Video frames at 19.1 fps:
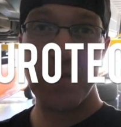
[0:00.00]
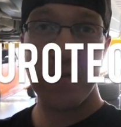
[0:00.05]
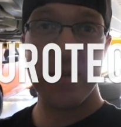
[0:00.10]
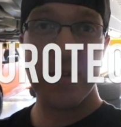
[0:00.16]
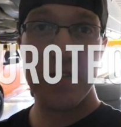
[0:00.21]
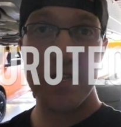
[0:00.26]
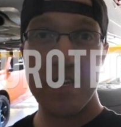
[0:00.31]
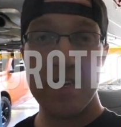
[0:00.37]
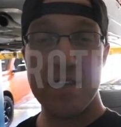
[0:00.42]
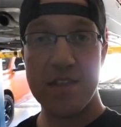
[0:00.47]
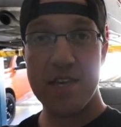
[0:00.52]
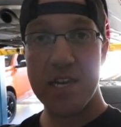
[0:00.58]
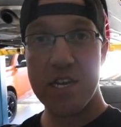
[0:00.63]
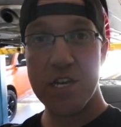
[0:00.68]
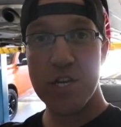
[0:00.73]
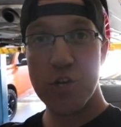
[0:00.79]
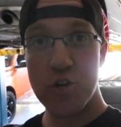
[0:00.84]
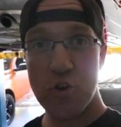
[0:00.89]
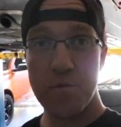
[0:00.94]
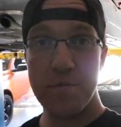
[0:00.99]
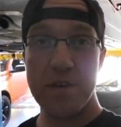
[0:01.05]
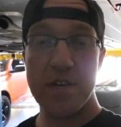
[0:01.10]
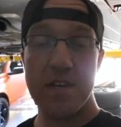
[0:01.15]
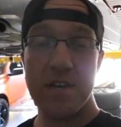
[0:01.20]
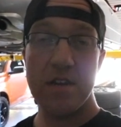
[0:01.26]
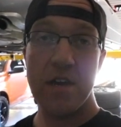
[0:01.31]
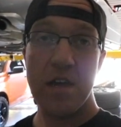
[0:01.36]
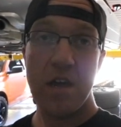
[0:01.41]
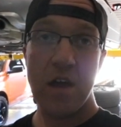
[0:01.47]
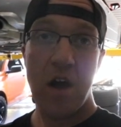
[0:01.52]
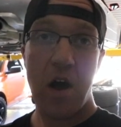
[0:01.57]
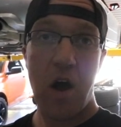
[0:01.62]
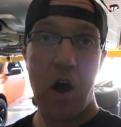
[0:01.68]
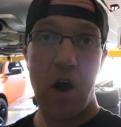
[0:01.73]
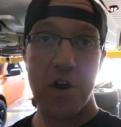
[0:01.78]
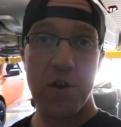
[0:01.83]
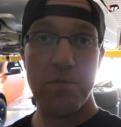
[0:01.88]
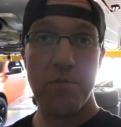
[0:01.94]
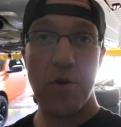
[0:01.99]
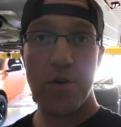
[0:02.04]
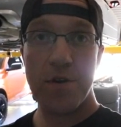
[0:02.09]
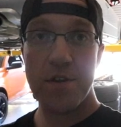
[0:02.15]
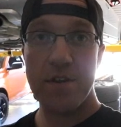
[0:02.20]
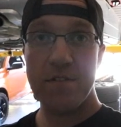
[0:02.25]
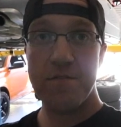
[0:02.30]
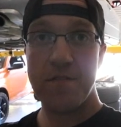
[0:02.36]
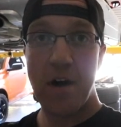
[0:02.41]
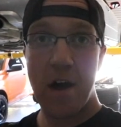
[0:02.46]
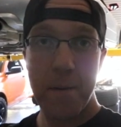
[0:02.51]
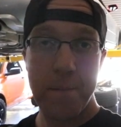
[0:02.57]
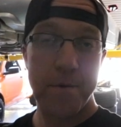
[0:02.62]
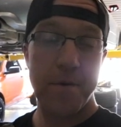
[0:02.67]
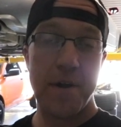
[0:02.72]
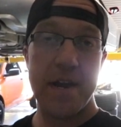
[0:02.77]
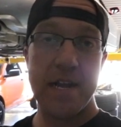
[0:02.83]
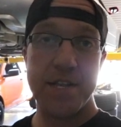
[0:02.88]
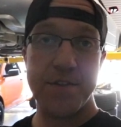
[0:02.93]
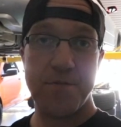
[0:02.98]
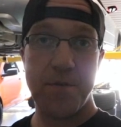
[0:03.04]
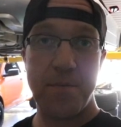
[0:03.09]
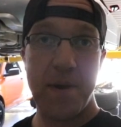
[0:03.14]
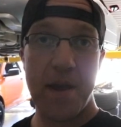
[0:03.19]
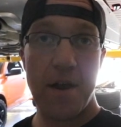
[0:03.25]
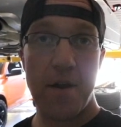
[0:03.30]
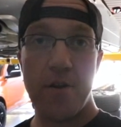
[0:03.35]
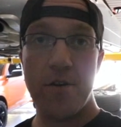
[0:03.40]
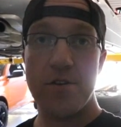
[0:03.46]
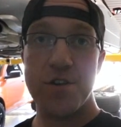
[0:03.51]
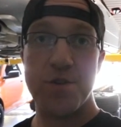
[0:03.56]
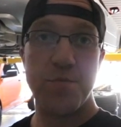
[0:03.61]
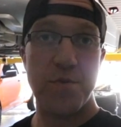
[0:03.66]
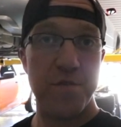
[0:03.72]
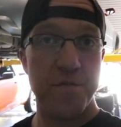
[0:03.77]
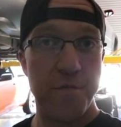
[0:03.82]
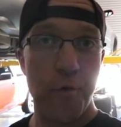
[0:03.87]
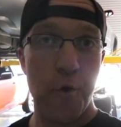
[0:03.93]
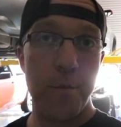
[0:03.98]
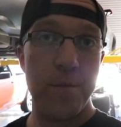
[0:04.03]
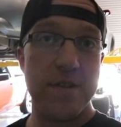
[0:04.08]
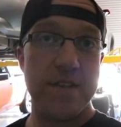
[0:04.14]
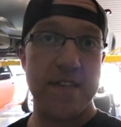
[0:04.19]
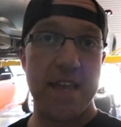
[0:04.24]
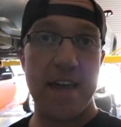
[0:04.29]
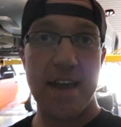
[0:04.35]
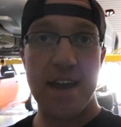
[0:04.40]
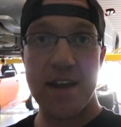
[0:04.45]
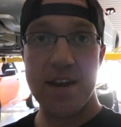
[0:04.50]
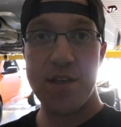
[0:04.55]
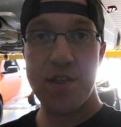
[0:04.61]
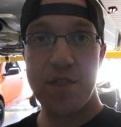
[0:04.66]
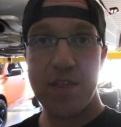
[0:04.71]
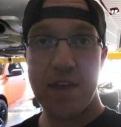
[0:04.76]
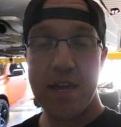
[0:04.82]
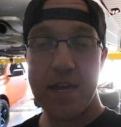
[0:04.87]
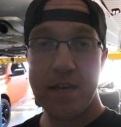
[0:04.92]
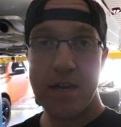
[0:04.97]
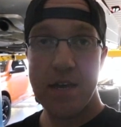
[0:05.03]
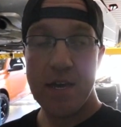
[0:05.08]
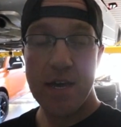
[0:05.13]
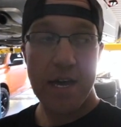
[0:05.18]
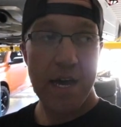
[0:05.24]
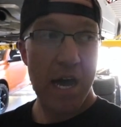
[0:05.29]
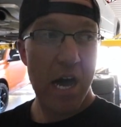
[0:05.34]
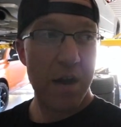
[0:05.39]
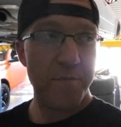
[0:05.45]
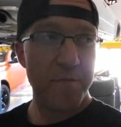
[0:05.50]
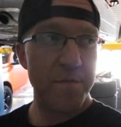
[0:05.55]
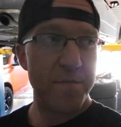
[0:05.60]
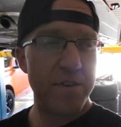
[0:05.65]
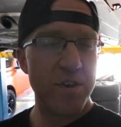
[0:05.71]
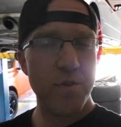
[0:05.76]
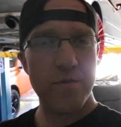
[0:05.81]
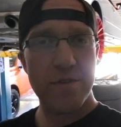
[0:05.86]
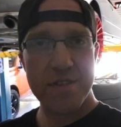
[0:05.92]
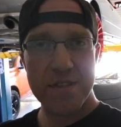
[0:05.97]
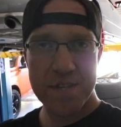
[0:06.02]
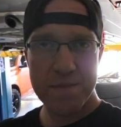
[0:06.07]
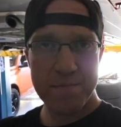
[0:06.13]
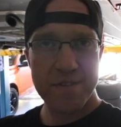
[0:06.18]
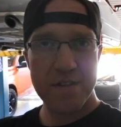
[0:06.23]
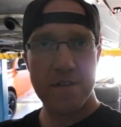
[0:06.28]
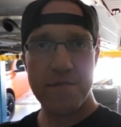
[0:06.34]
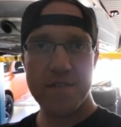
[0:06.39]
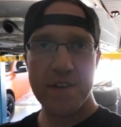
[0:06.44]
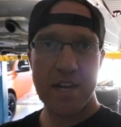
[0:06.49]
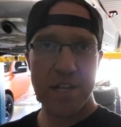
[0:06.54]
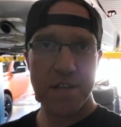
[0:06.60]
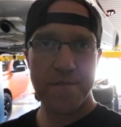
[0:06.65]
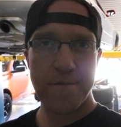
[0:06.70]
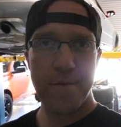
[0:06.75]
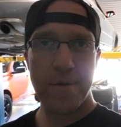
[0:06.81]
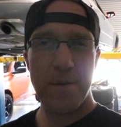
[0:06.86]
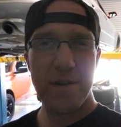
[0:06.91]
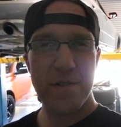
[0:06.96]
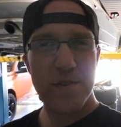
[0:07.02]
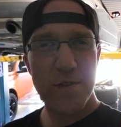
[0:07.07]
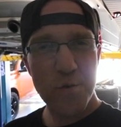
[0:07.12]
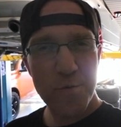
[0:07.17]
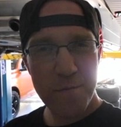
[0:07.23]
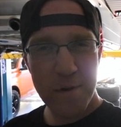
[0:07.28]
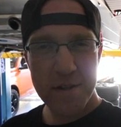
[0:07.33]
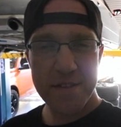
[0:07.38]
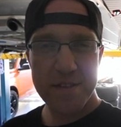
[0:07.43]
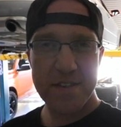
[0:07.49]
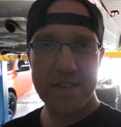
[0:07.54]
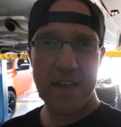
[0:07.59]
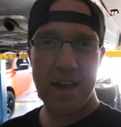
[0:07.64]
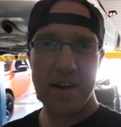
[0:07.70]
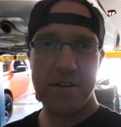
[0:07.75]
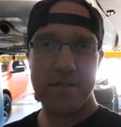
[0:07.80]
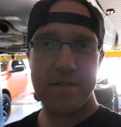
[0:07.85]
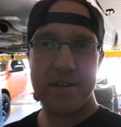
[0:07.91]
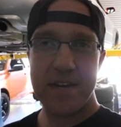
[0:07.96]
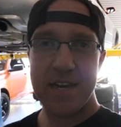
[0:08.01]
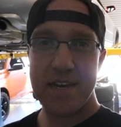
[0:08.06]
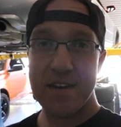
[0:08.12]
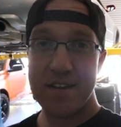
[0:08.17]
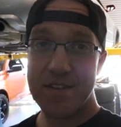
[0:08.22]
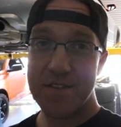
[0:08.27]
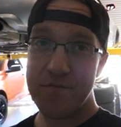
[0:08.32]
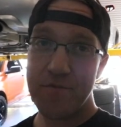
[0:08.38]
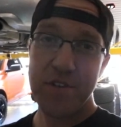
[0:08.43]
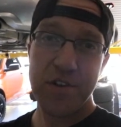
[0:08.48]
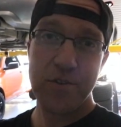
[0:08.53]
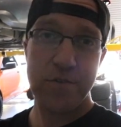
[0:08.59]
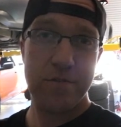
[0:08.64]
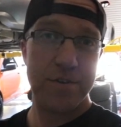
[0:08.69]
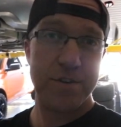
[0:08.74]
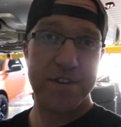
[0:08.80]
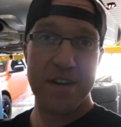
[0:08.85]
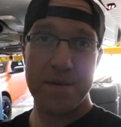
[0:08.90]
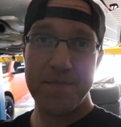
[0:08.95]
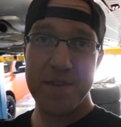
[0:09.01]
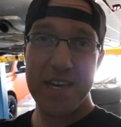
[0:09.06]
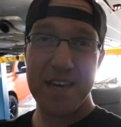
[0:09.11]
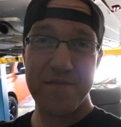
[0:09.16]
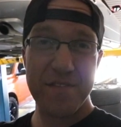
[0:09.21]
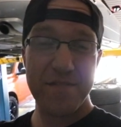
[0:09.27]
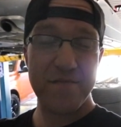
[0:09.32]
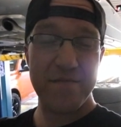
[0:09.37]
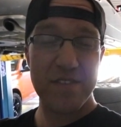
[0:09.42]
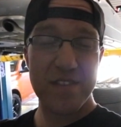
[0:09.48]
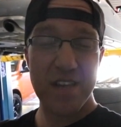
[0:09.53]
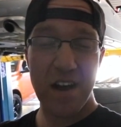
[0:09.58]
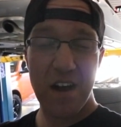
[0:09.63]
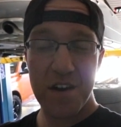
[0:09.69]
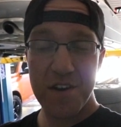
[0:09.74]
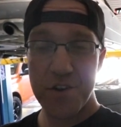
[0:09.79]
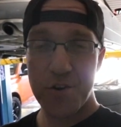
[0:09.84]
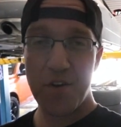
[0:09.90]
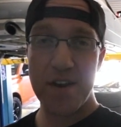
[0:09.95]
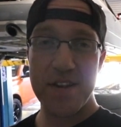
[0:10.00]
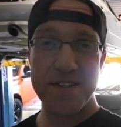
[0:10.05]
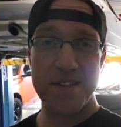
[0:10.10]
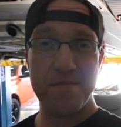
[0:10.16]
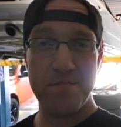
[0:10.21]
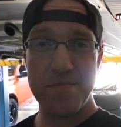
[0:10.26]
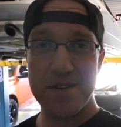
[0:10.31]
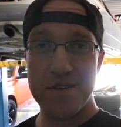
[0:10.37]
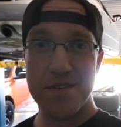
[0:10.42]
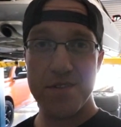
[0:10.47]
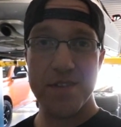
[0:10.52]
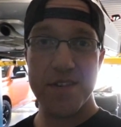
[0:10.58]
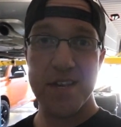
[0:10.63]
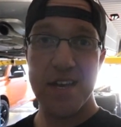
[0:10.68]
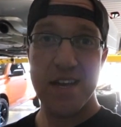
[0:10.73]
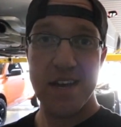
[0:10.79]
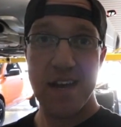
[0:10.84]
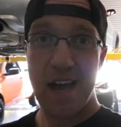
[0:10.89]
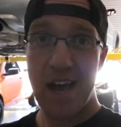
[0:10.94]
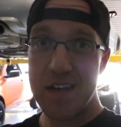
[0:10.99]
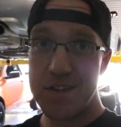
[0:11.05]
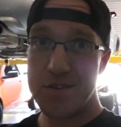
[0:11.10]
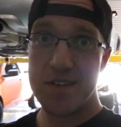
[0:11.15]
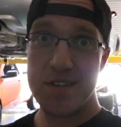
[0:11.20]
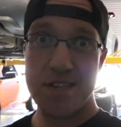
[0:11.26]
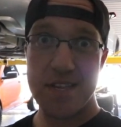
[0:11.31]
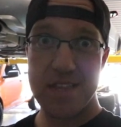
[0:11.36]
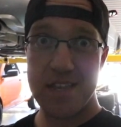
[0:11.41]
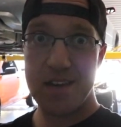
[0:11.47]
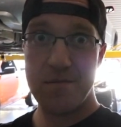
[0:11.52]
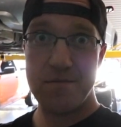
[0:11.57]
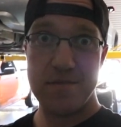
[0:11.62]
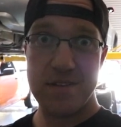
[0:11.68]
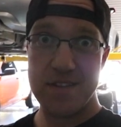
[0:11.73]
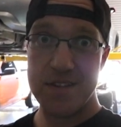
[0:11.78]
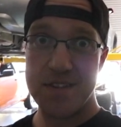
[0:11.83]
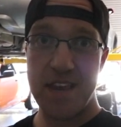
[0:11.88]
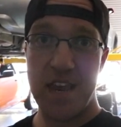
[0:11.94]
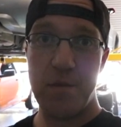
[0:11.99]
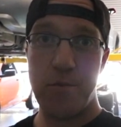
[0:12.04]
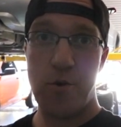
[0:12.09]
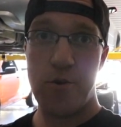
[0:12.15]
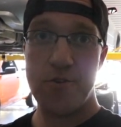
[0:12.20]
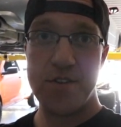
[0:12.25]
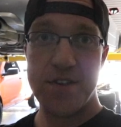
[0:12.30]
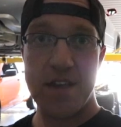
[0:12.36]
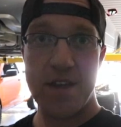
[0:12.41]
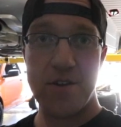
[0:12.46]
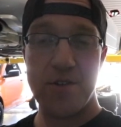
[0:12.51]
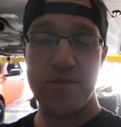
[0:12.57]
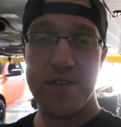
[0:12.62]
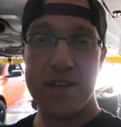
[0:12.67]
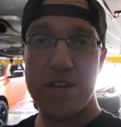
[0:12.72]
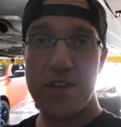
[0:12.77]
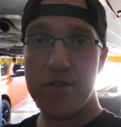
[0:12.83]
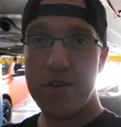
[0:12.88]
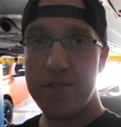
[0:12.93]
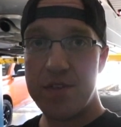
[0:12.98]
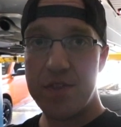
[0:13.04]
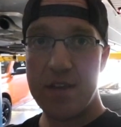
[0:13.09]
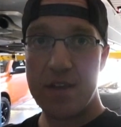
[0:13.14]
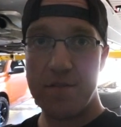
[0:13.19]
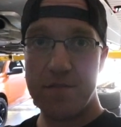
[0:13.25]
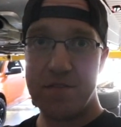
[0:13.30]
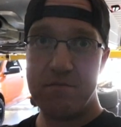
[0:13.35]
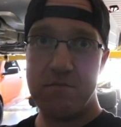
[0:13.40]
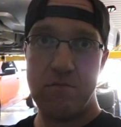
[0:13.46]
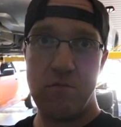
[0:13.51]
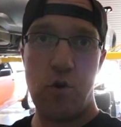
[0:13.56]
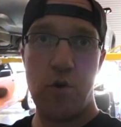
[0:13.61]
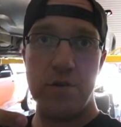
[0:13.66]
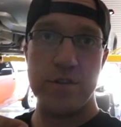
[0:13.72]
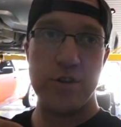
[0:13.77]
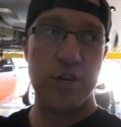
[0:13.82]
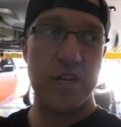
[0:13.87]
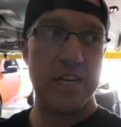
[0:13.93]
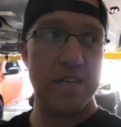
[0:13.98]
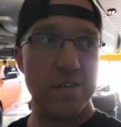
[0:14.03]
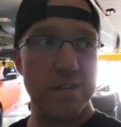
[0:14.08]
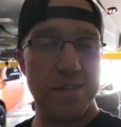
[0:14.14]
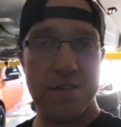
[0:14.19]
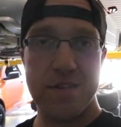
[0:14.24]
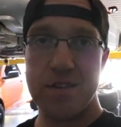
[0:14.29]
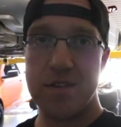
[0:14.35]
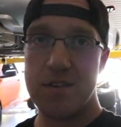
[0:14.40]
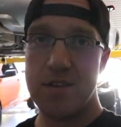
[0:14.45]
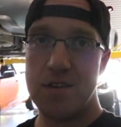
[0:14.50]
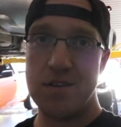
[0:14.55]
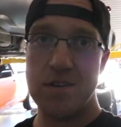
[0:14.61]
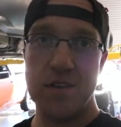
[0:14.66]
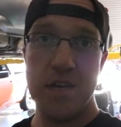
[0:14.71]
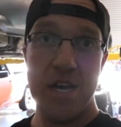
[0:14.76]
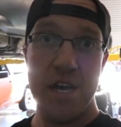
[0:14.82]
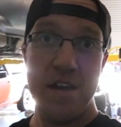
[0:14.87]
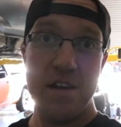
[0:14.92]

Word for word: mostly in like German automotive upgrades, repairs, performance, that kind of thing. Um, we've been doing some stuff together for about two months now, and it's a really cool shop. They have a ton of crazy builds. As you can see, that insane motorcycle. They do everything from oil changes to